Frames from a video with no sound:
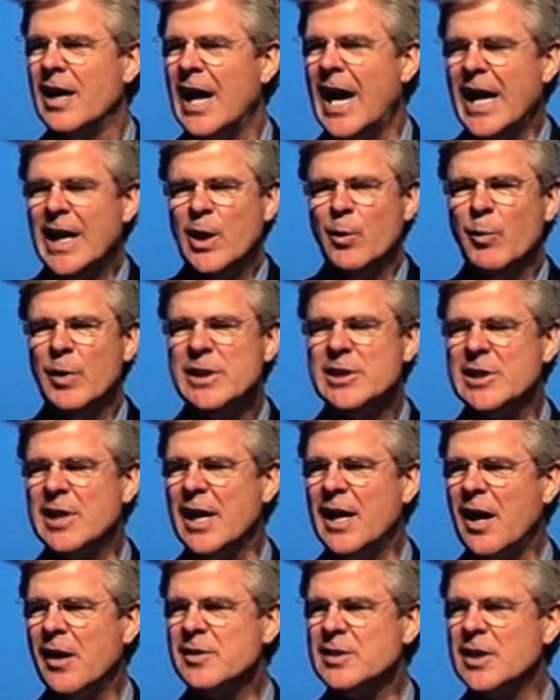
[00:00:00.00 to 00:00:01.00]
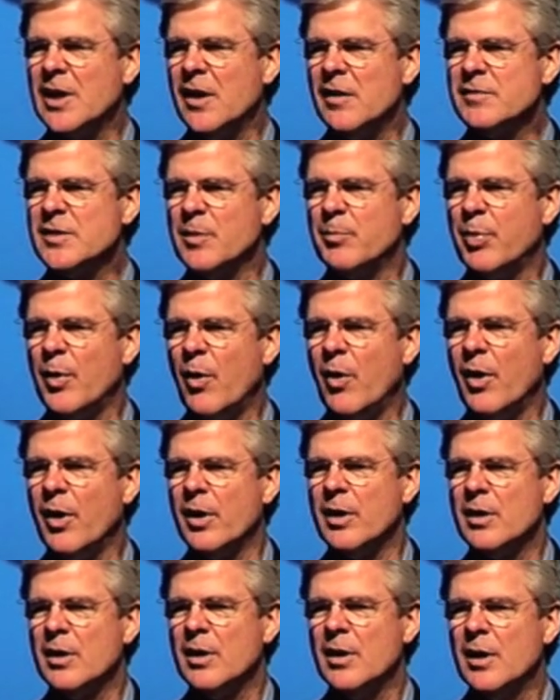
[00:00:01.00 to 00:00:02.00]
How can we set ourselves
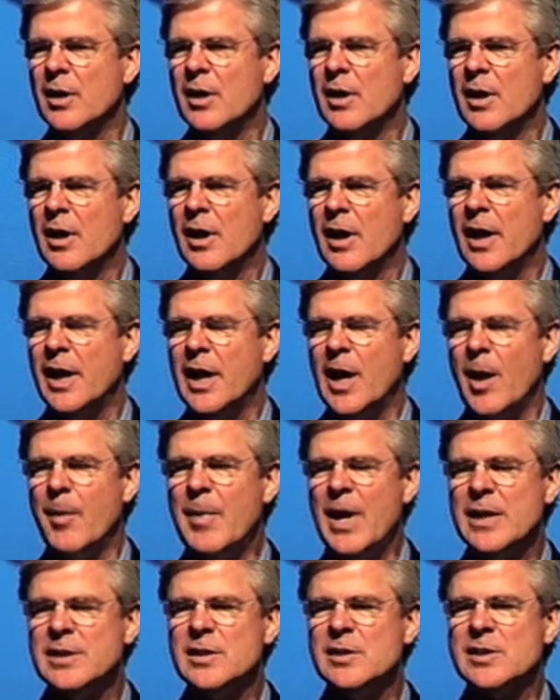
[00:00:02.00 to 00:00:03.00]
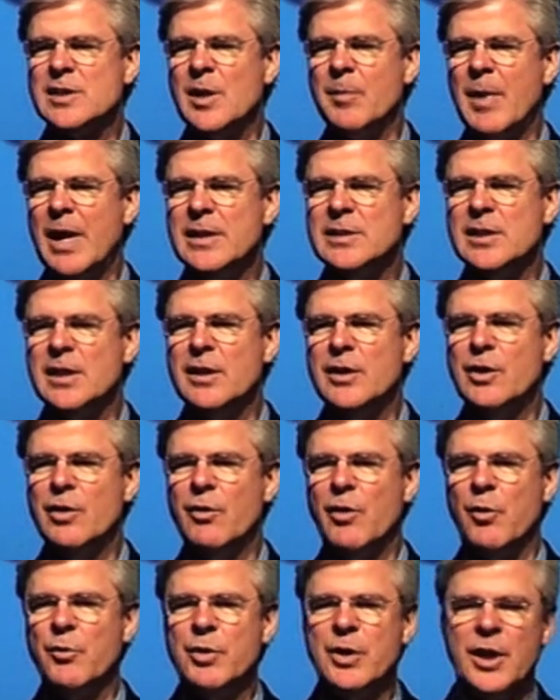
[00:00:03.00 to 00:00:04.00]
apart? And I imagine some
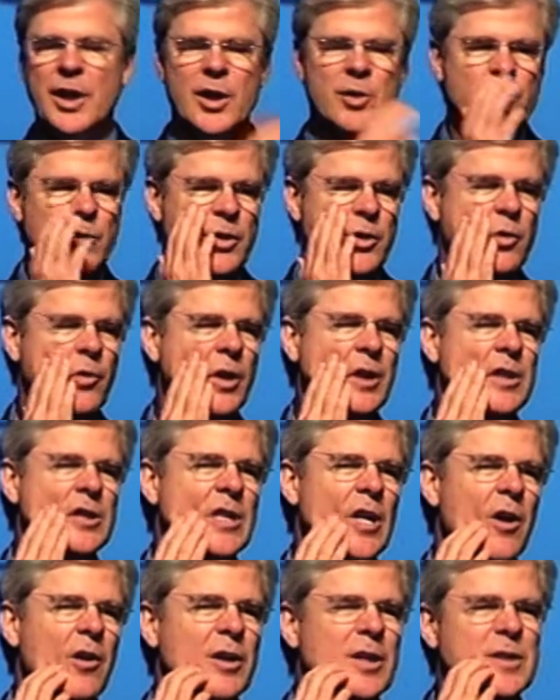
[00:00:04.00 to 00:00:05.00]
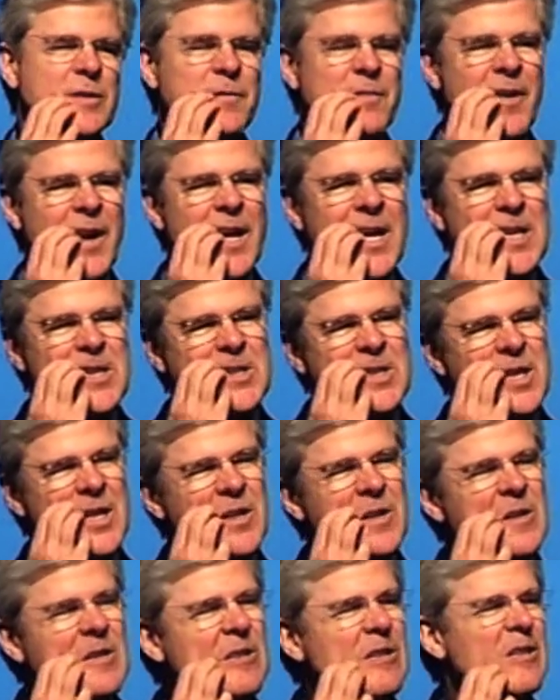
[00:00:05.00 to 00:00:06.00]
18-year-old kid with grease on his face,
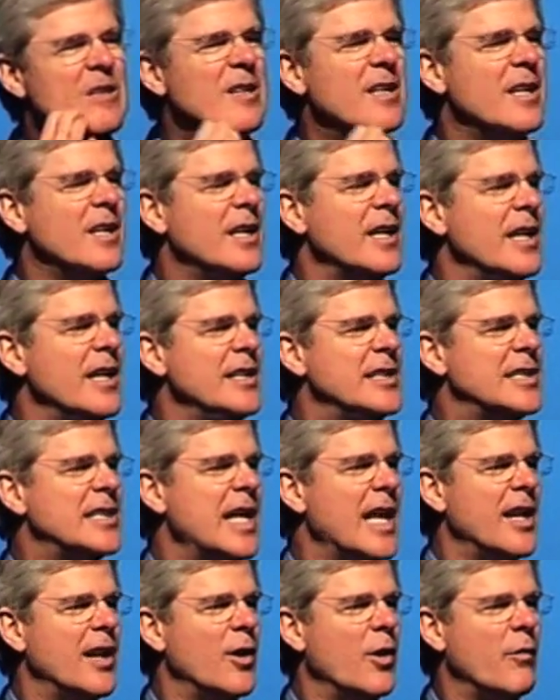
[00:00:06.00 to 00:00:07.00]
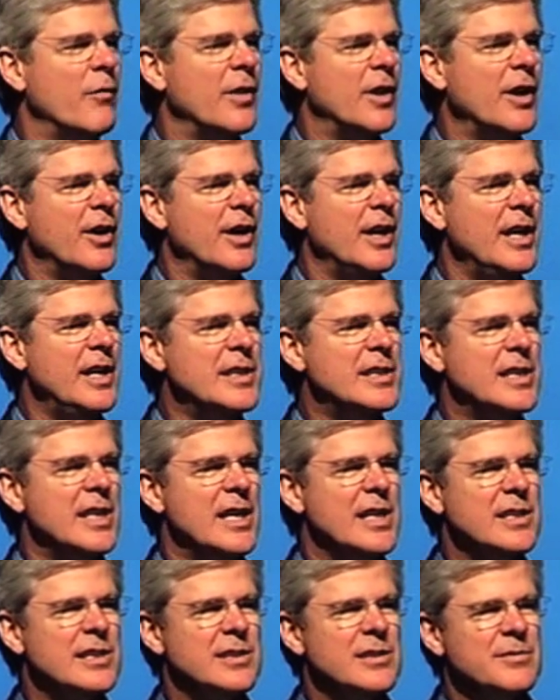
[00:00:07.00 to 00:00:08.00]
and he's standing over there and he
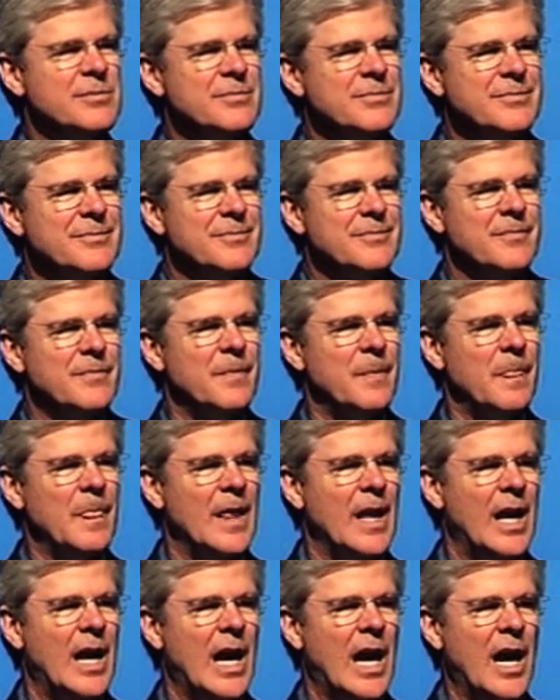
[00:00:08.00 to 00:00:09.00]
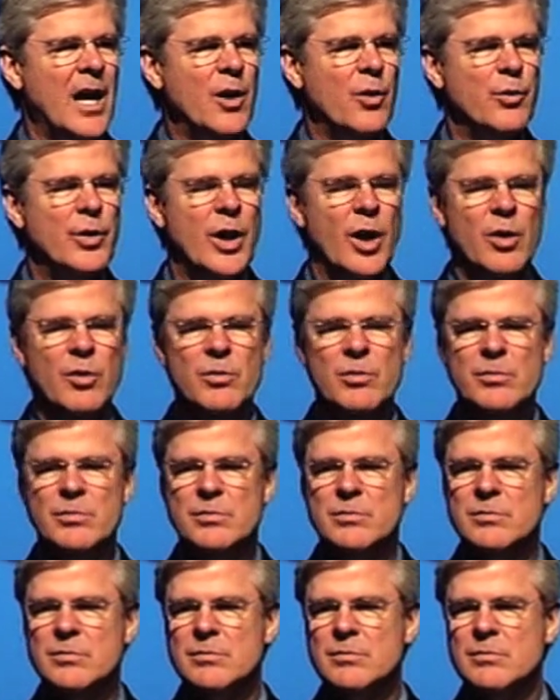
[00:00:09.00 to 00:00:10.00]
says, I don't know.
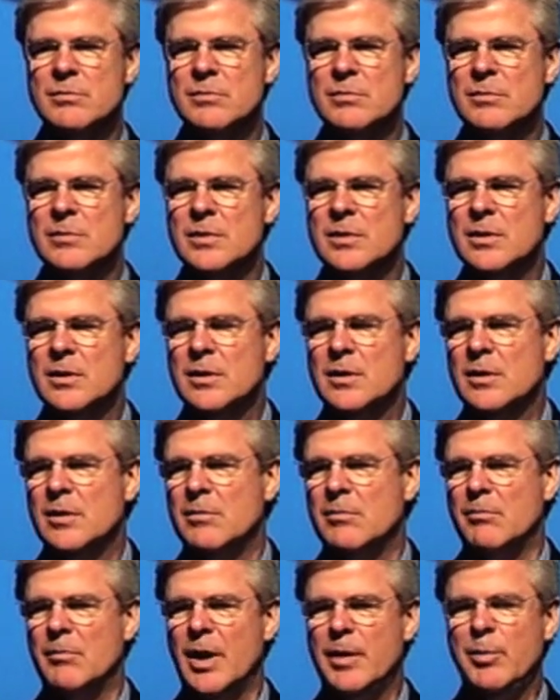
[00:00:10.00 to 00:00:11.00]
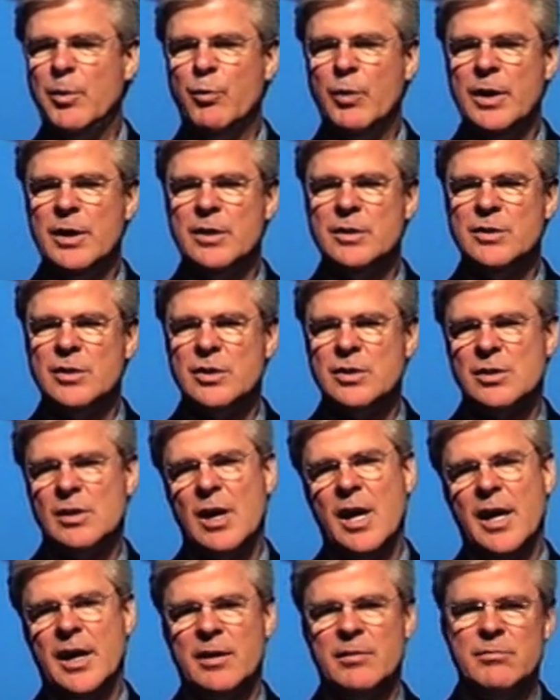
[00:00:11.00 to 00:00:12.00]
Maybe we could
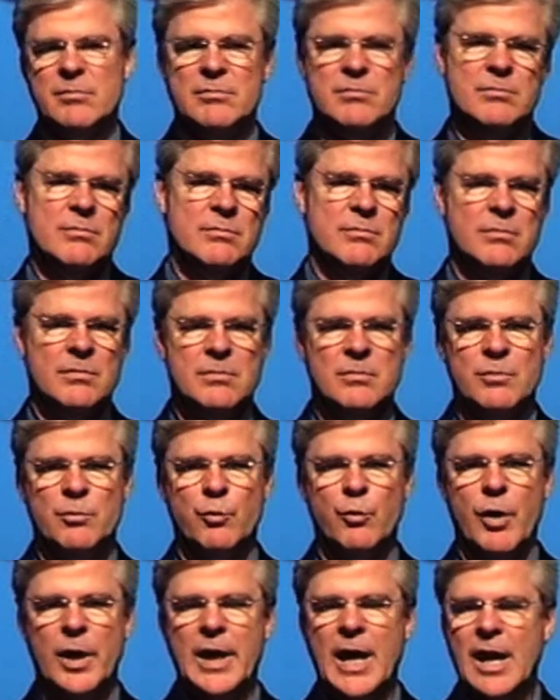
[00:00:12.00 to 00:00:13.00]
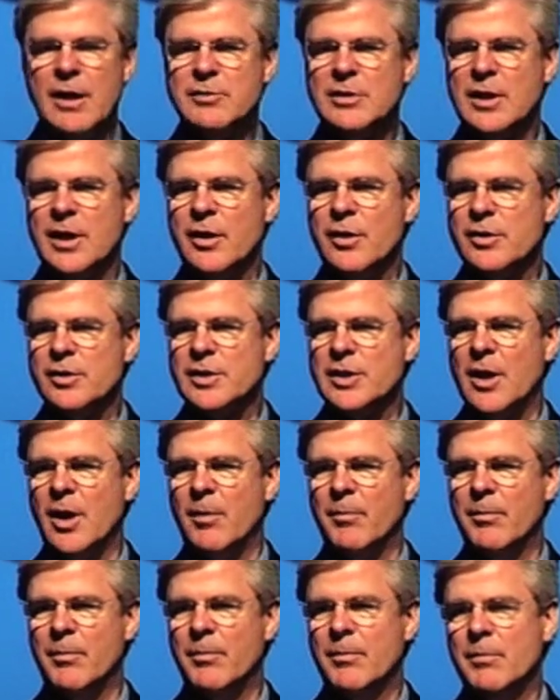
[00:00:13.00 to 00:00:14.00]
just like run out there or
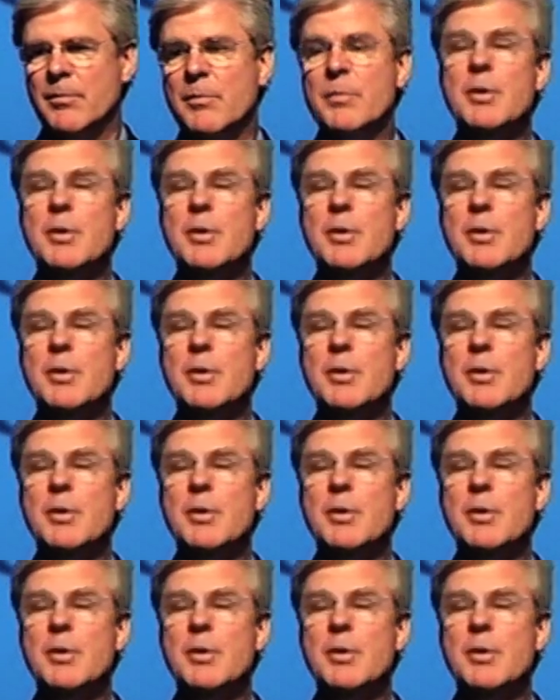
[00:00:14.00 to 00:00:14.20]
something.